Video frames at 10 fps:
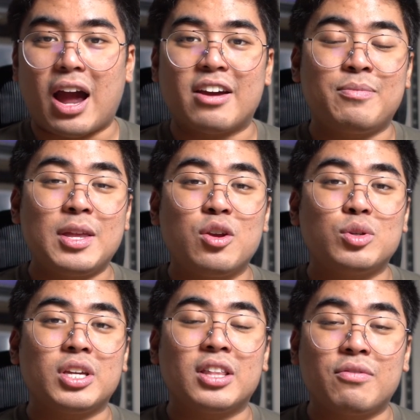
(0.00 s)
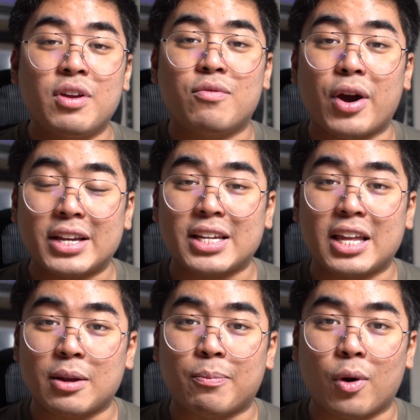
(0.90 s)
I've been using the Vivo
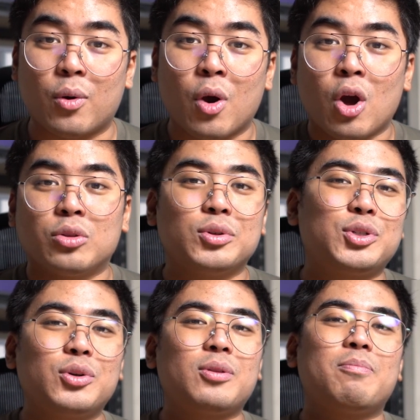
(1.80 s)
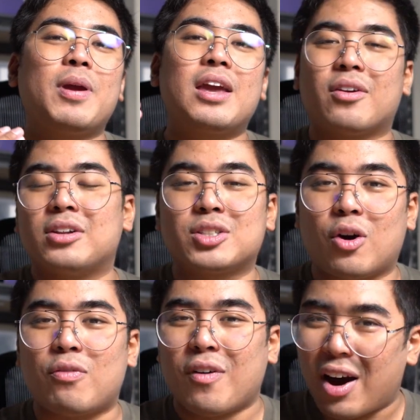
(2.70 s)
X80 Pro to shoot B-rolls
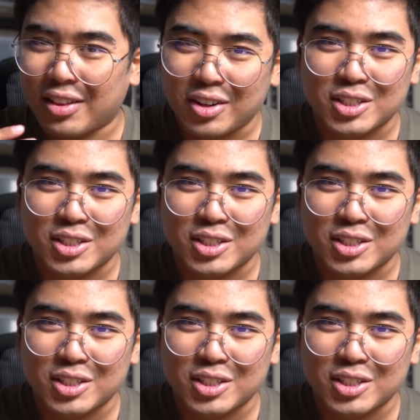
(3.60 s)
of other